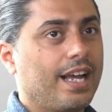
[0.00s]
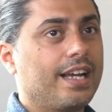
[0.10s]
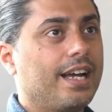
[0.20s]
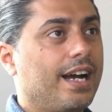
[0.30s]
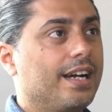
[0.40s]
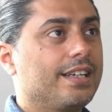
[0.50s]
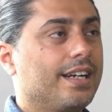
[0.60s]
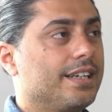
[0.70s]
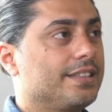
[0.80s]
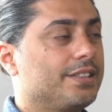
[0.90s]
Yeah, yeah,
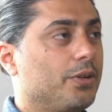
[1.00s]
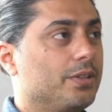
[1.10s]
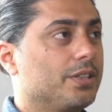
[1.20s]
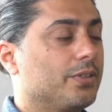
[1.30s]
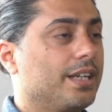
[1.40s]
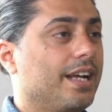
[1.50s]
I, I totally agree.